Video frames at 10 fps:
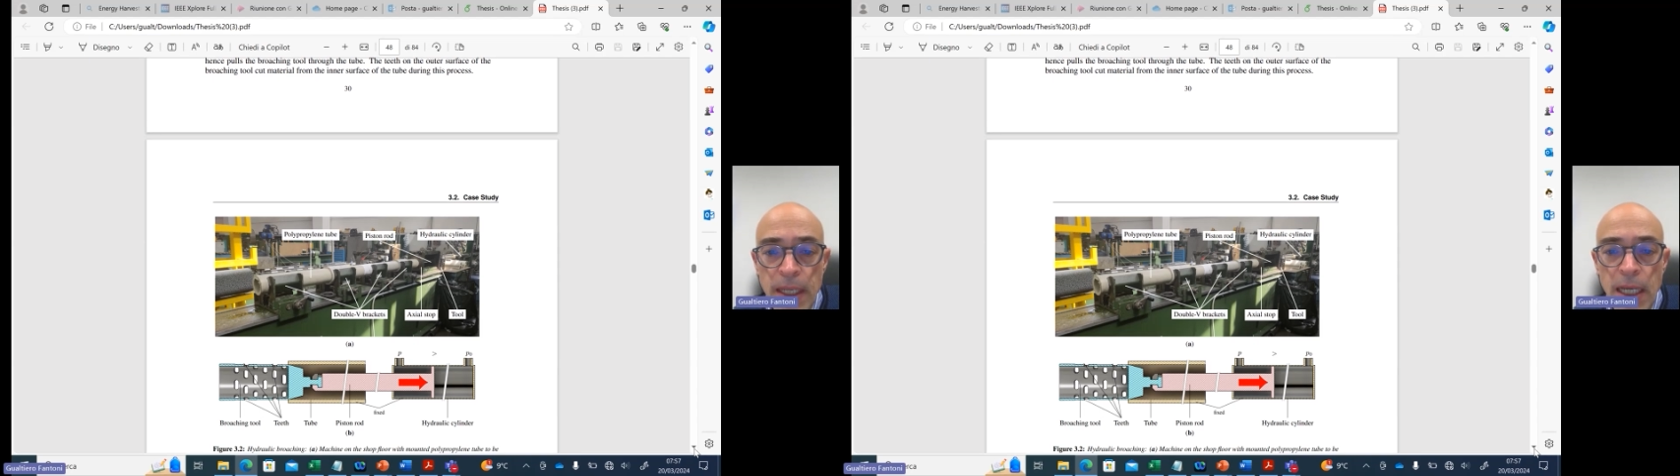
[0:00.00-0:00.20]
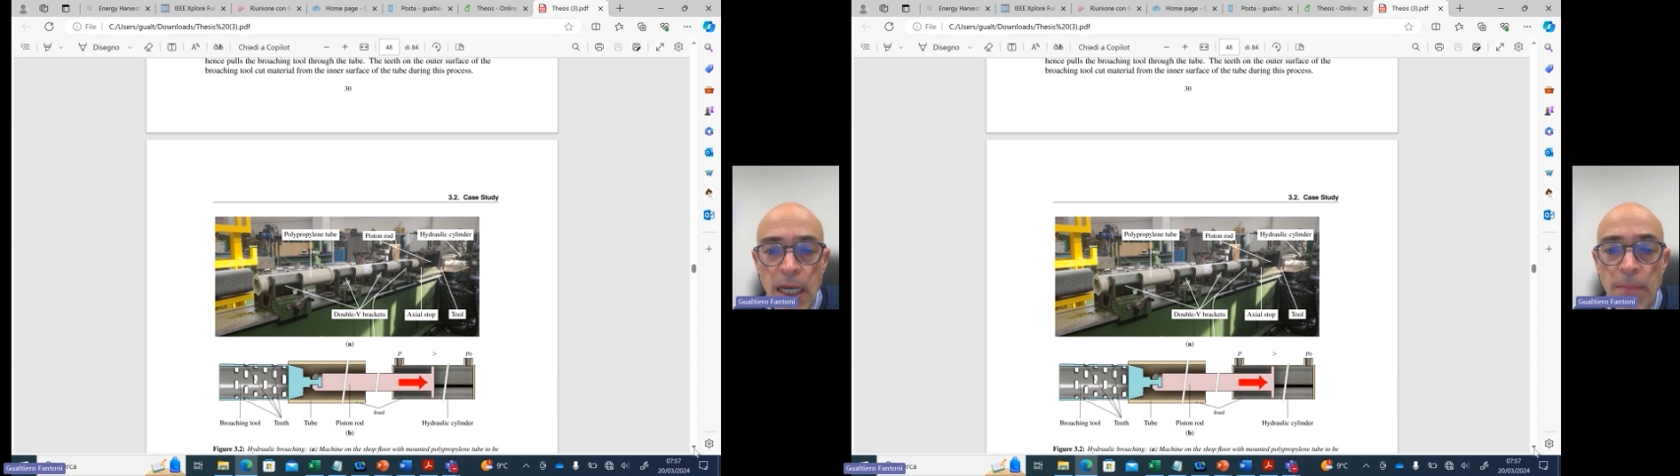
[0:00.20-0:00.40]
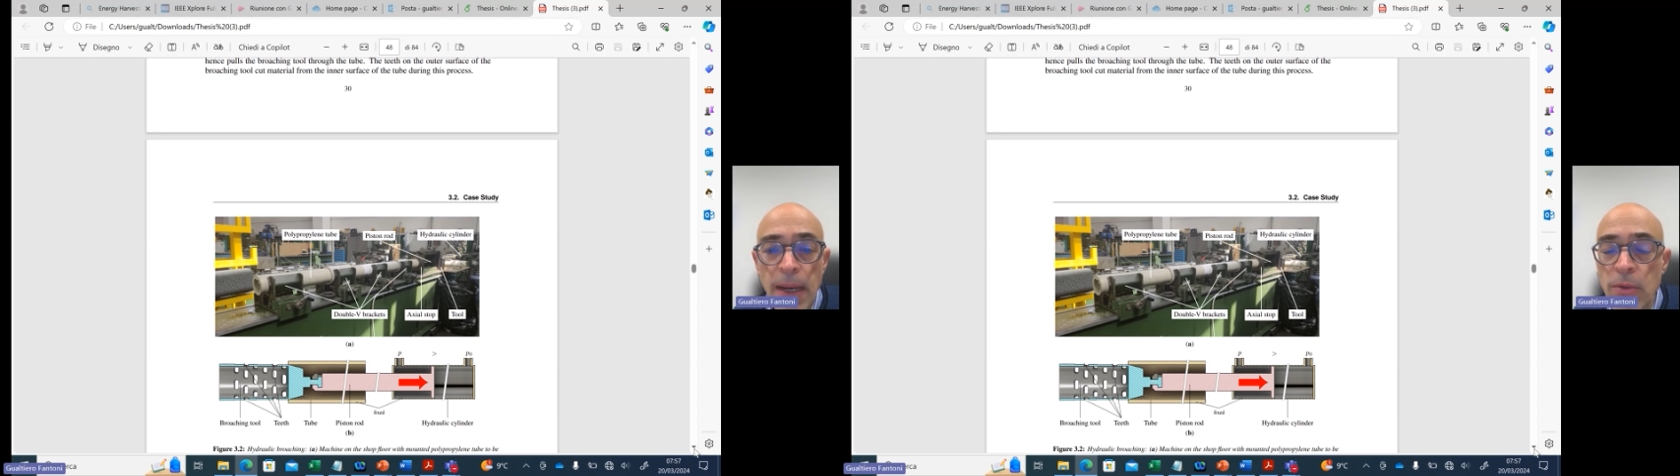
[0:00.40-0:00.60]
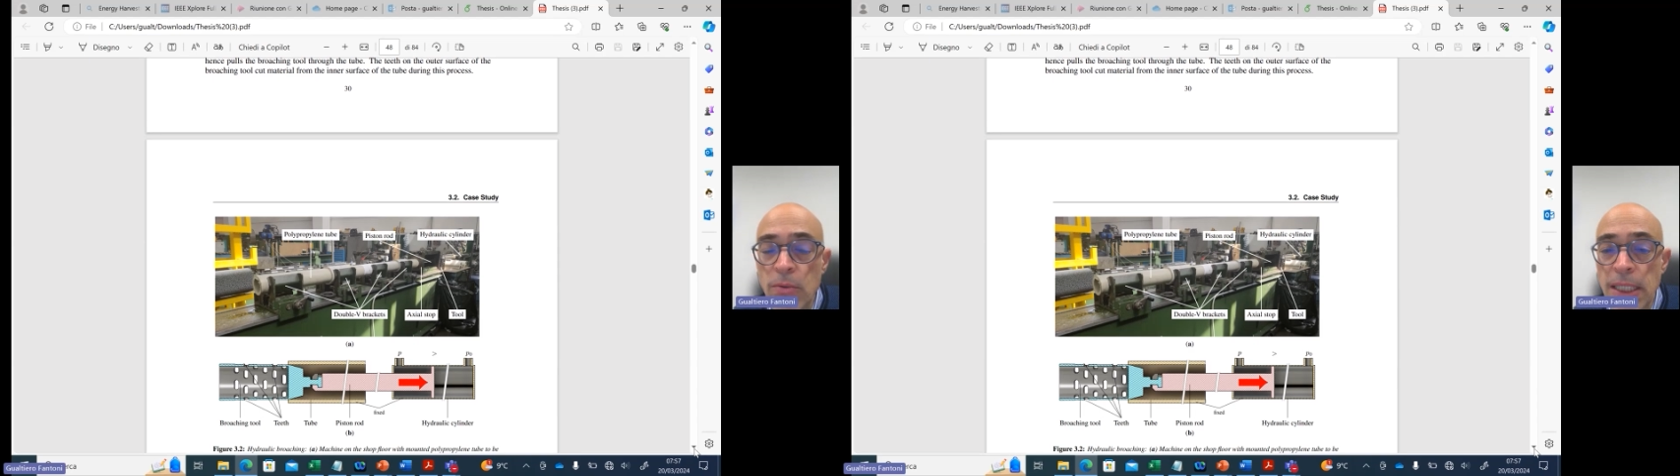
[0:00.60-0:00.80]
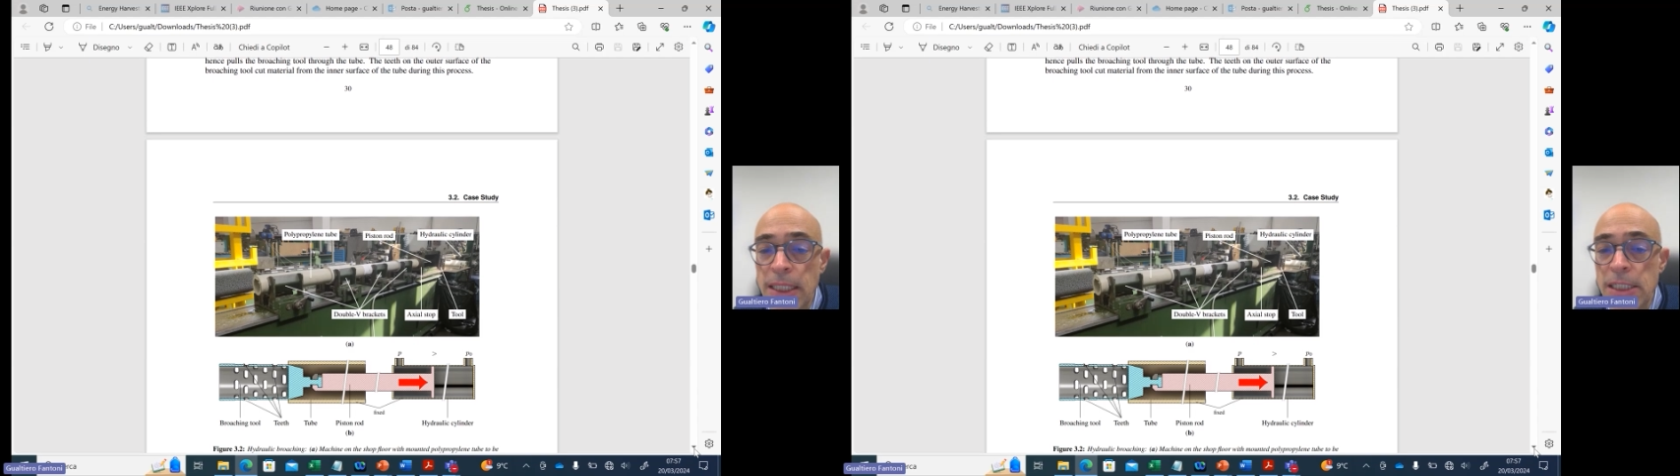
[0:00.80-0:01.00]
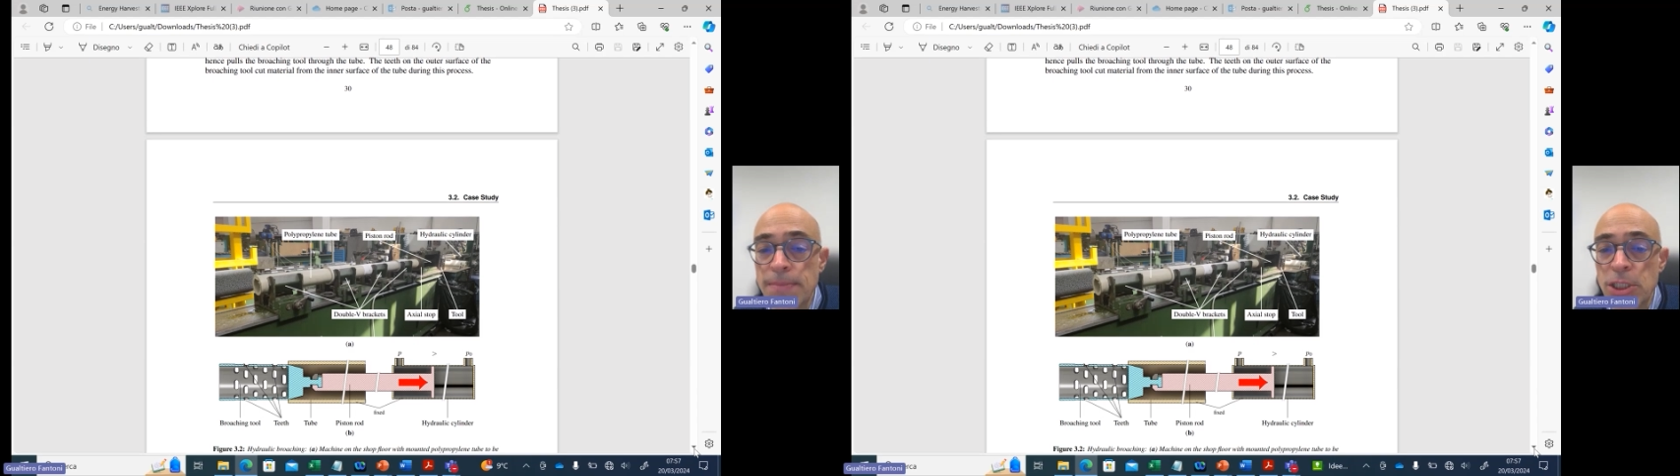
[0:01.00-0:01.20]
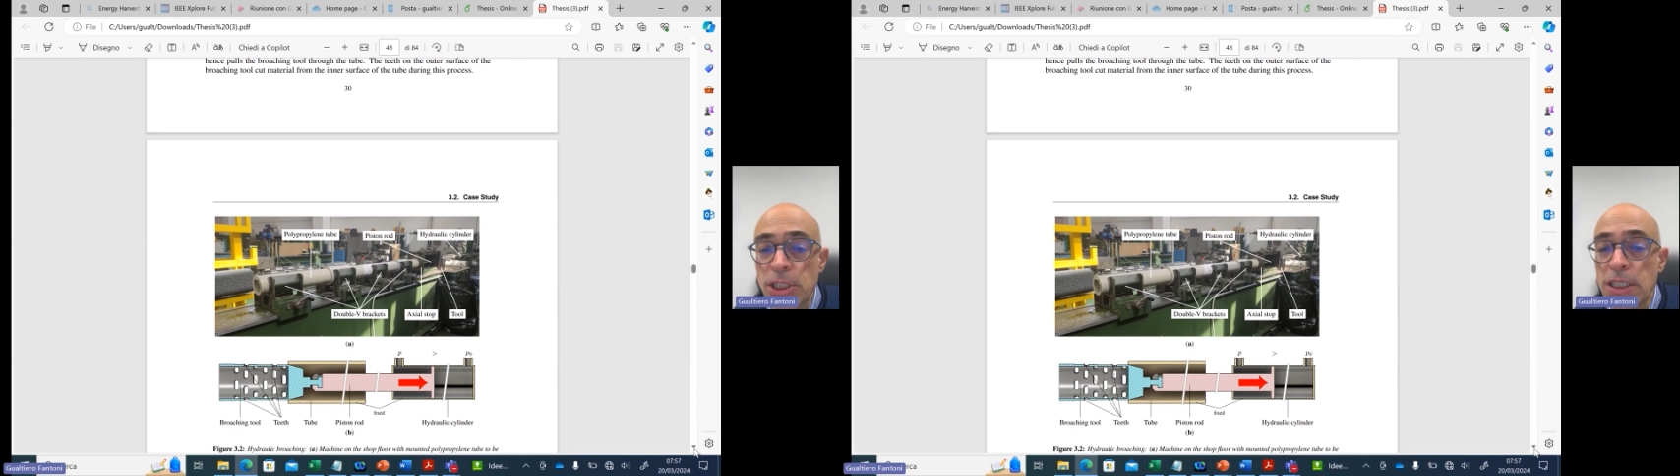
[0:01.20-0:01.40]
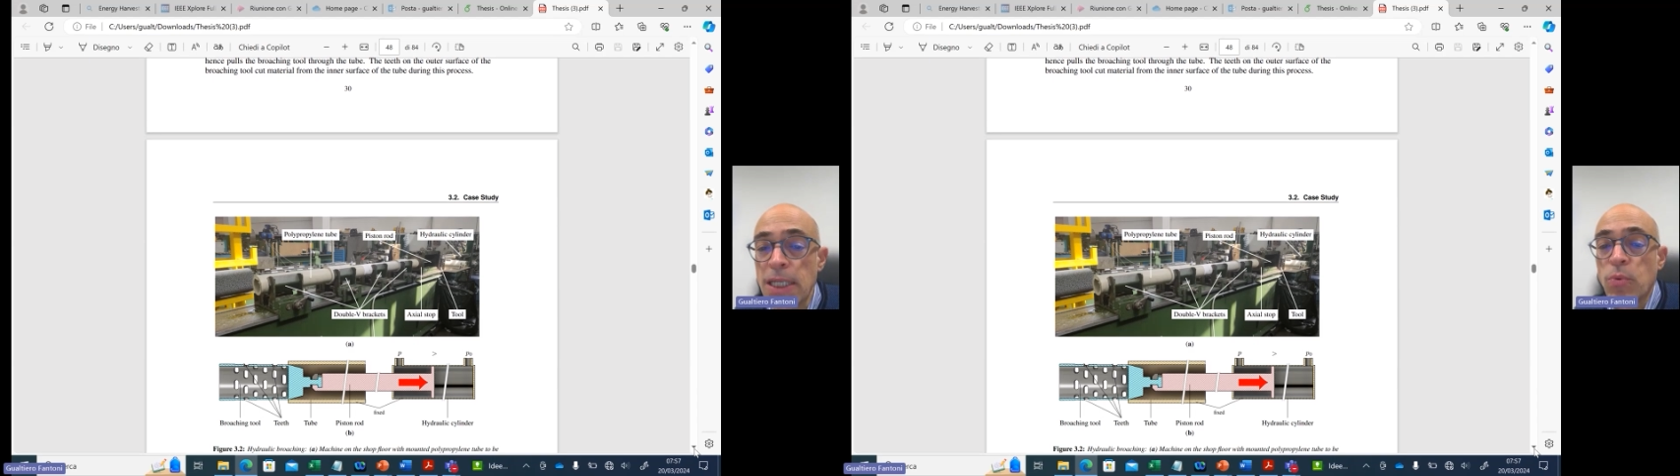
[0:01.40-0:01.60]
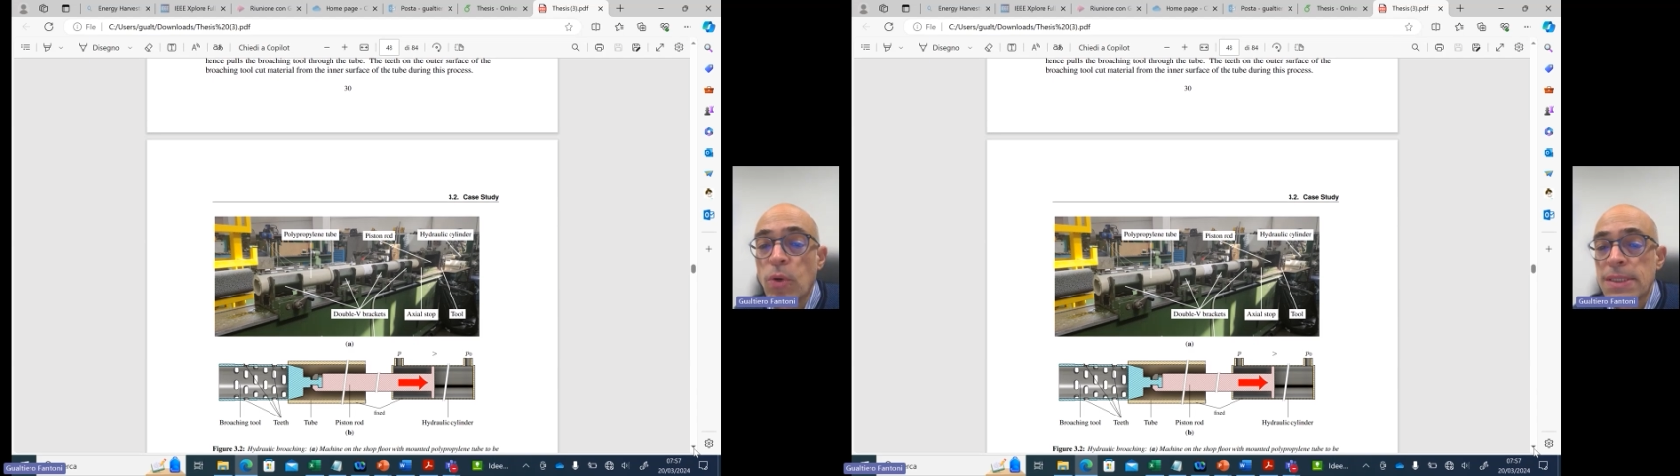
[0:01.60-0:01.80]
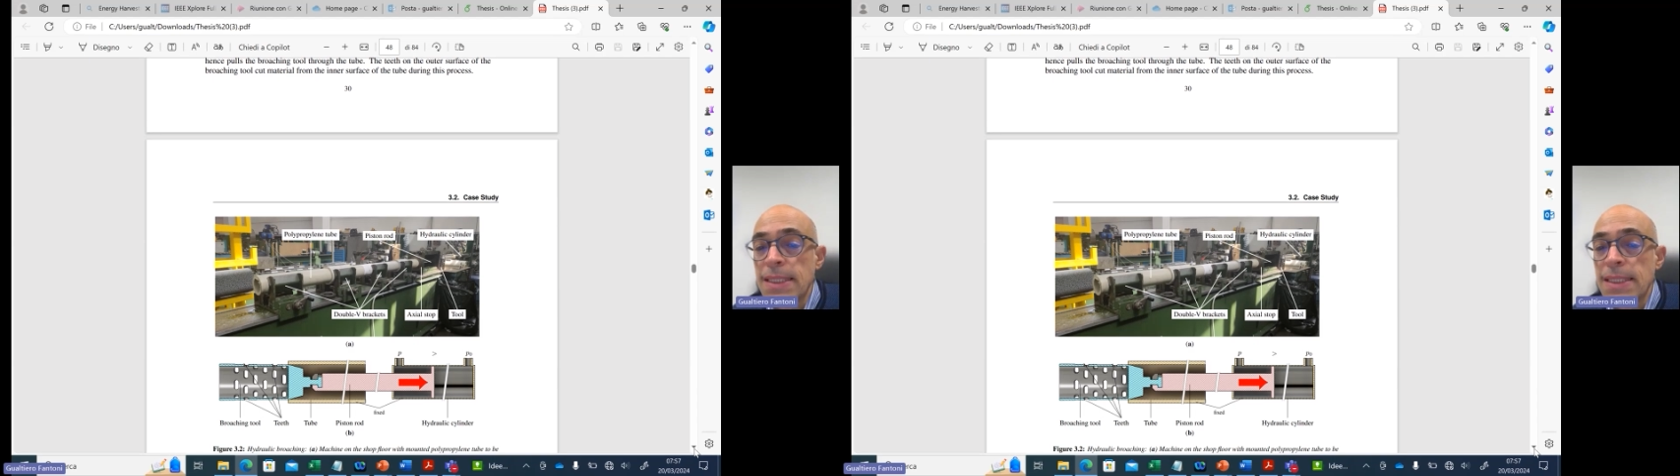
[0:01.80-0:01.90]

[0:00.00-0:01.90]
by using this machine that was